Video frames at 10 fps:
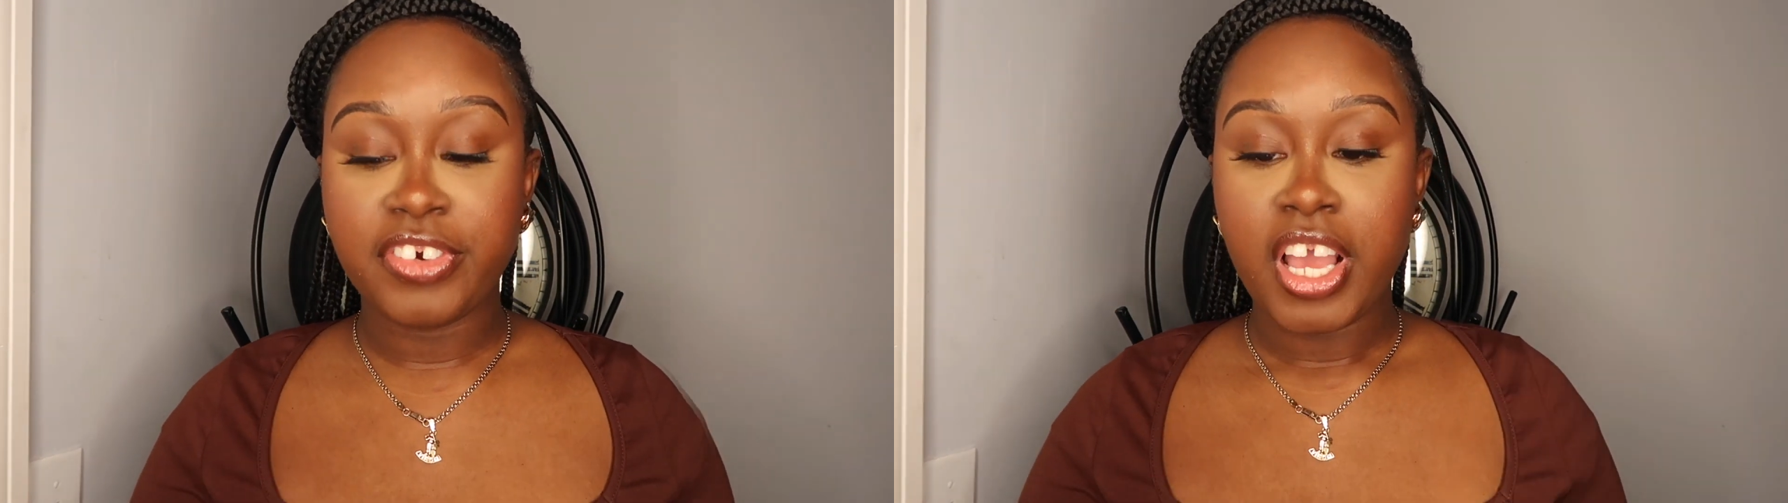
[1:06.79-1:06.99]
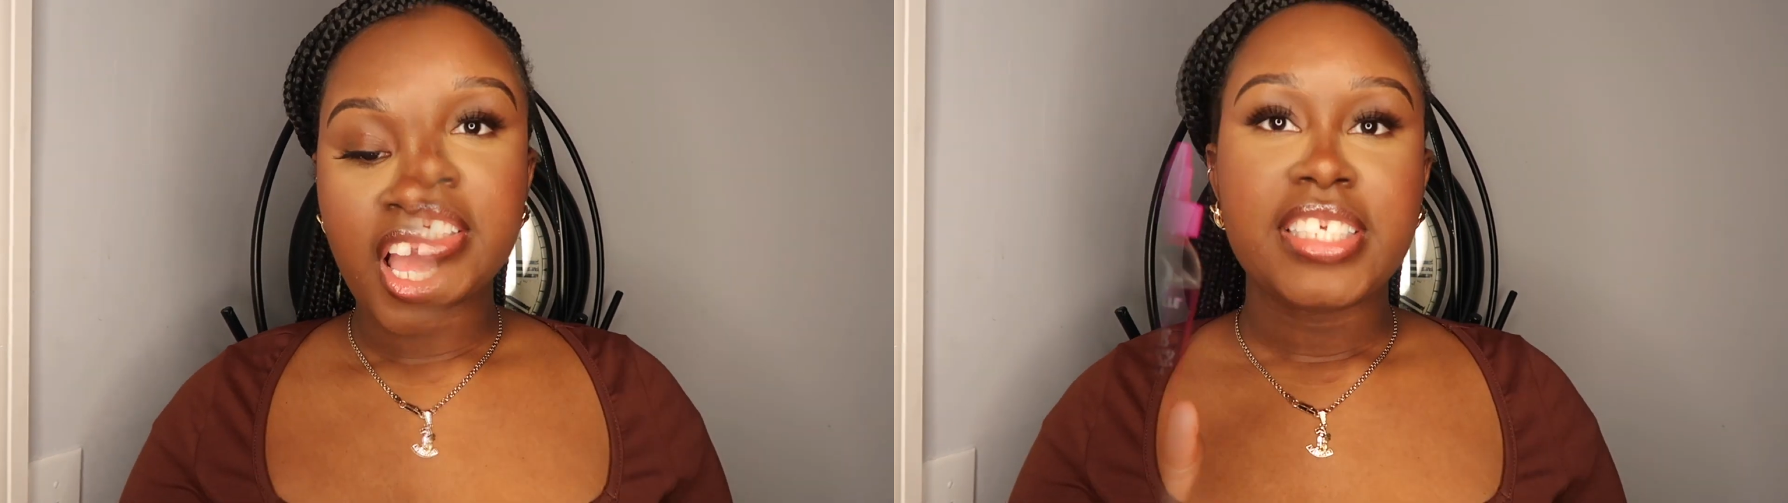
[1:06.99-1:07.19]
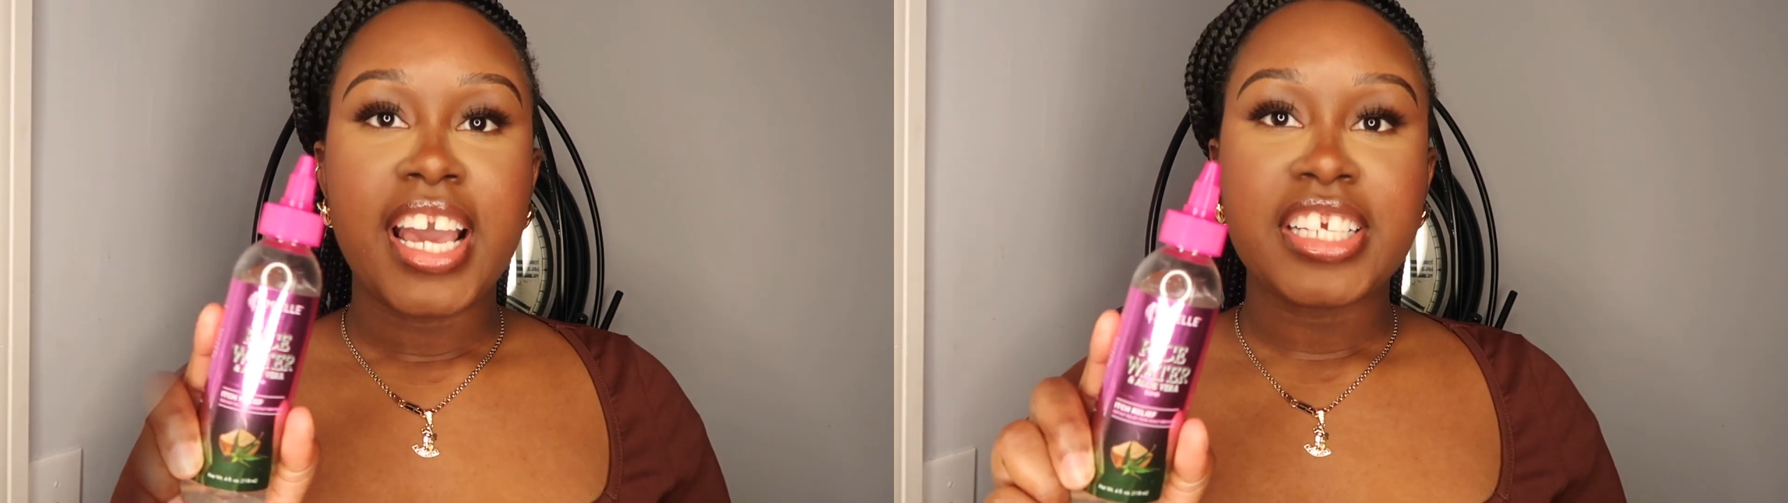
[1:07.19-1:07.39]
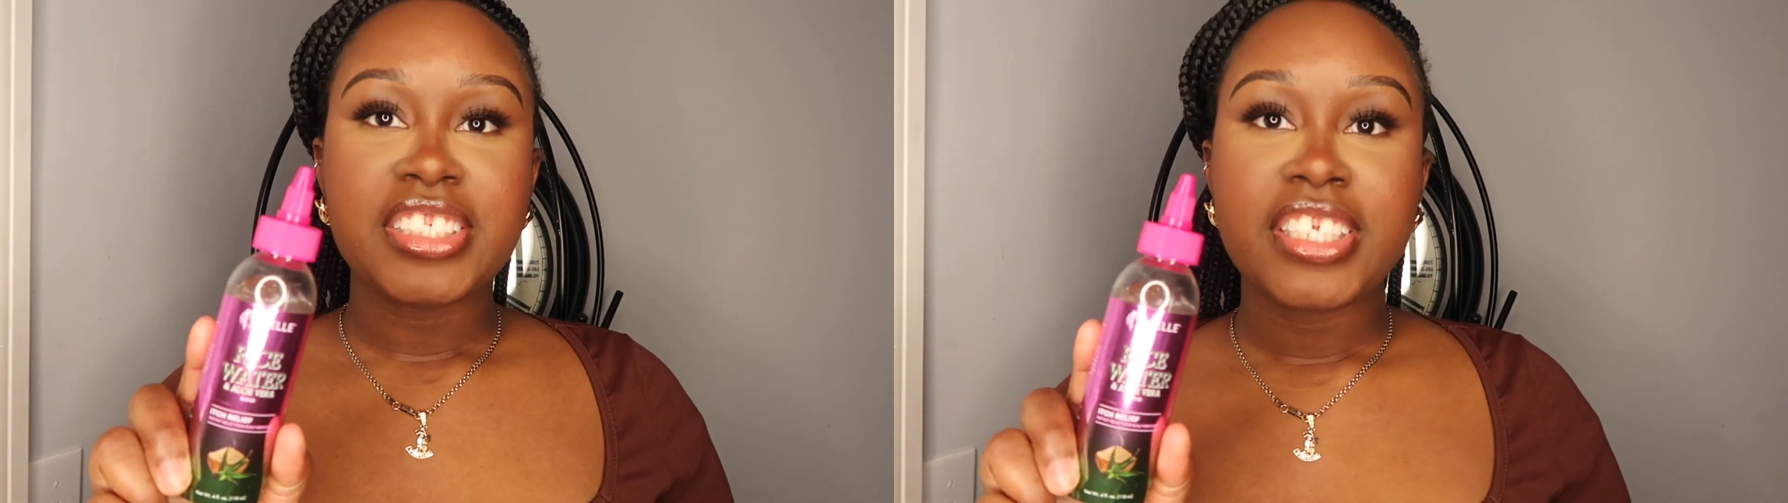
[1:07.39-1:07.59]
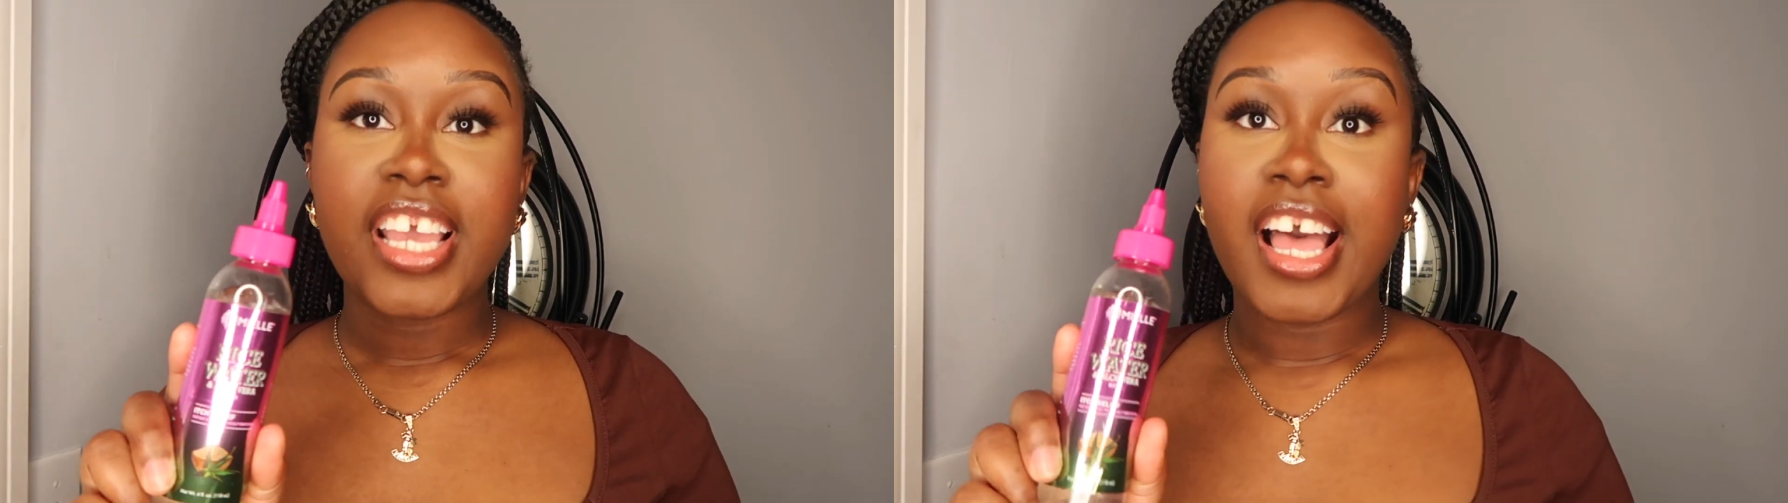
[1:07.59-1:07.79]
This
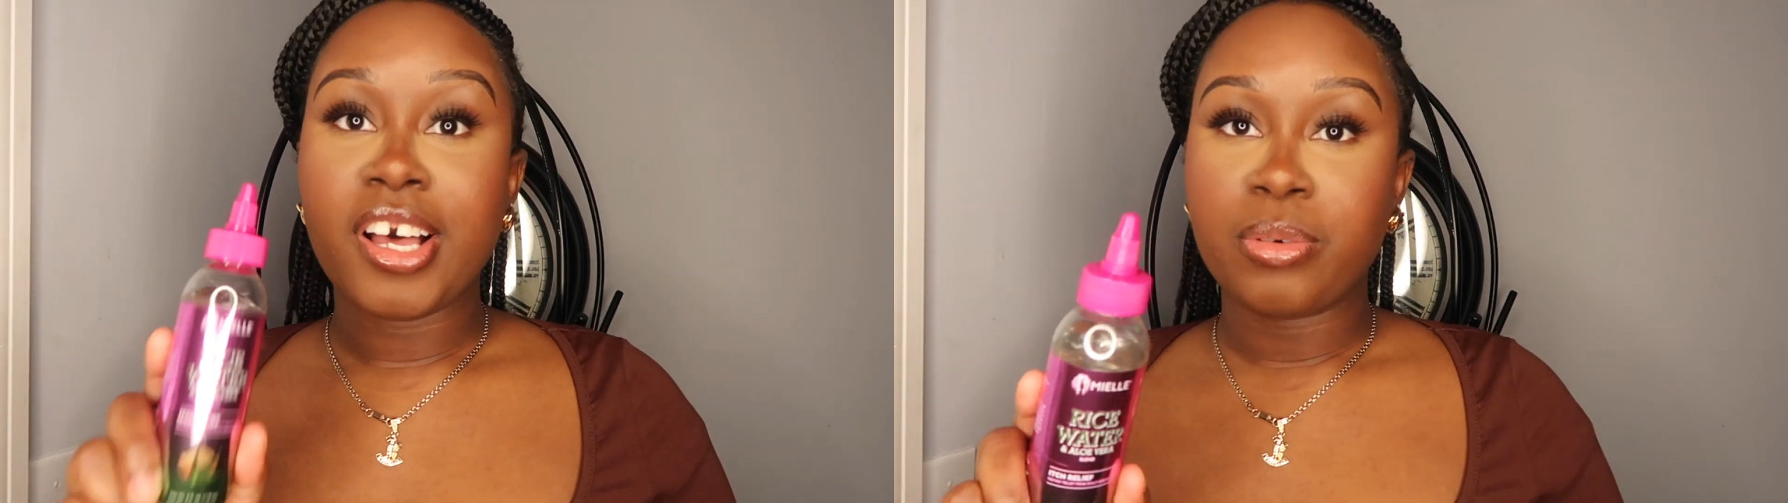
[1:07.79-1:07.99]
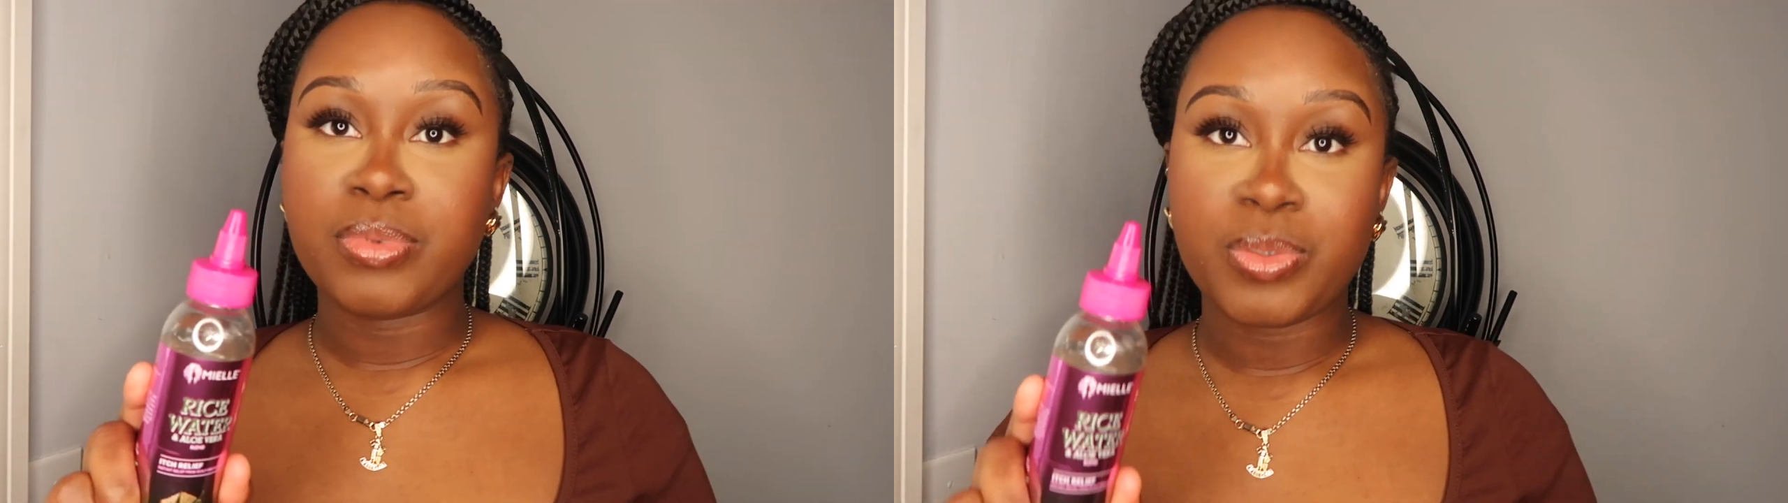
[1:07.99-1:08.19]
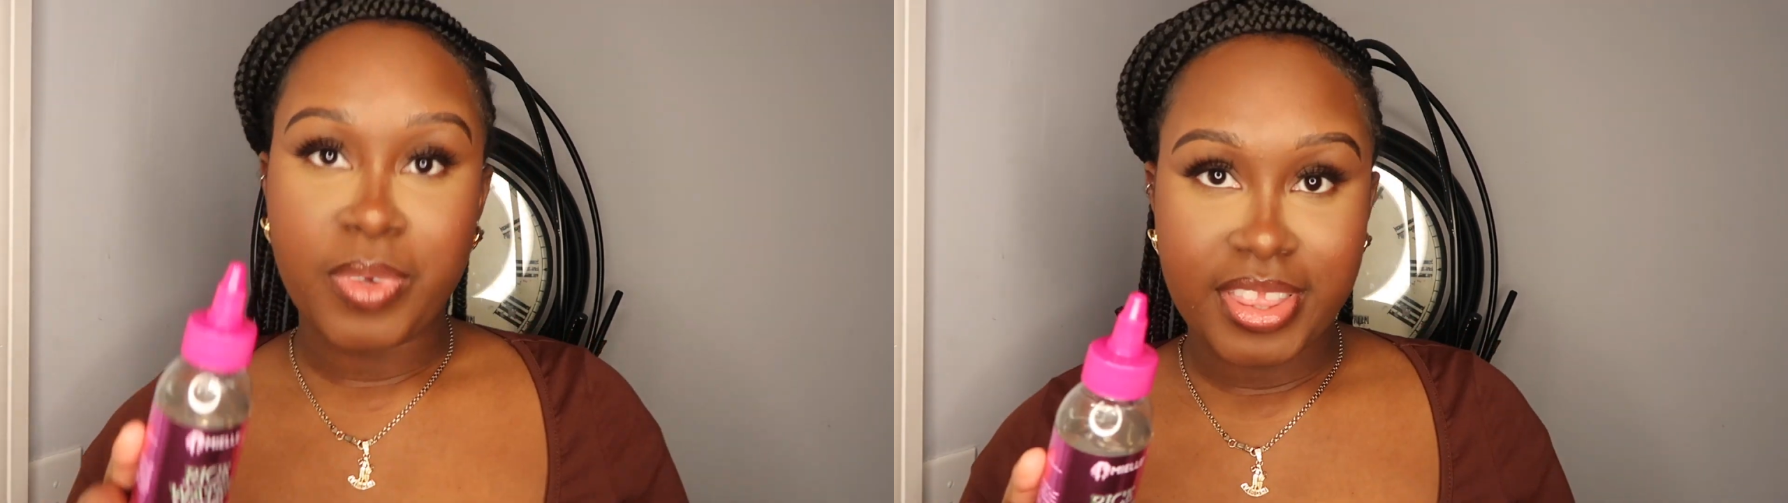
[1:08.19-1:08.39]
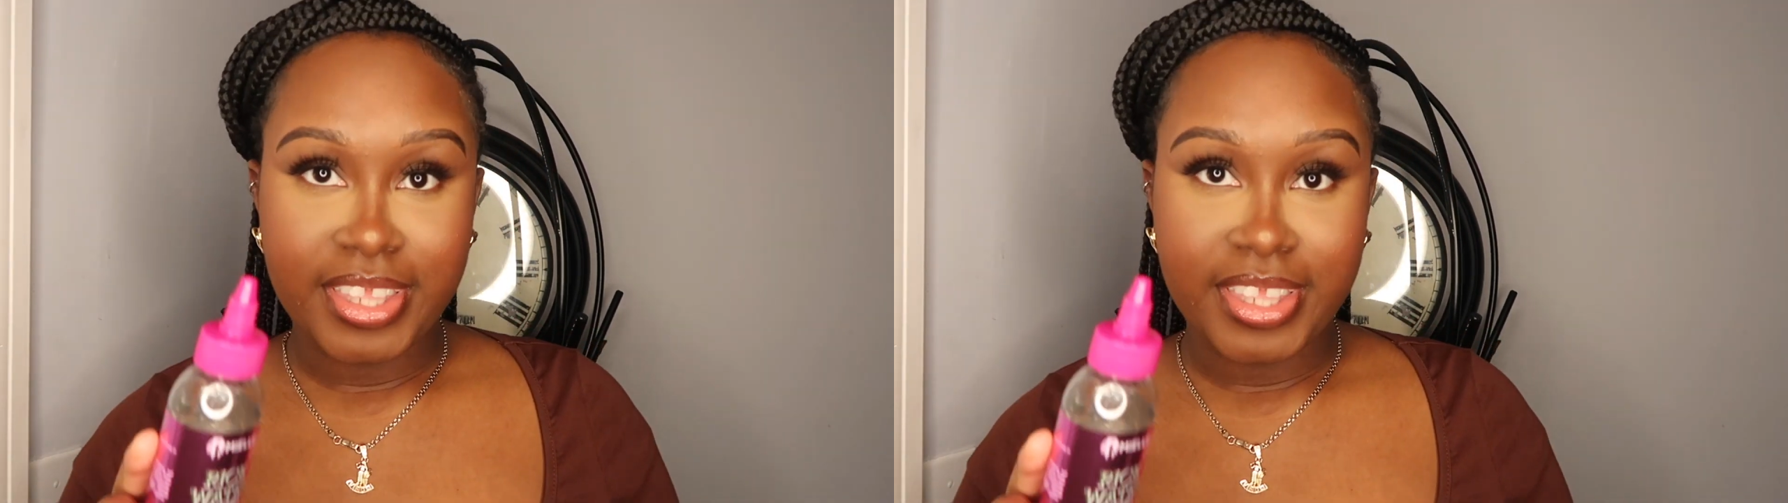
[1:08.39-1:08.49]
actually helps with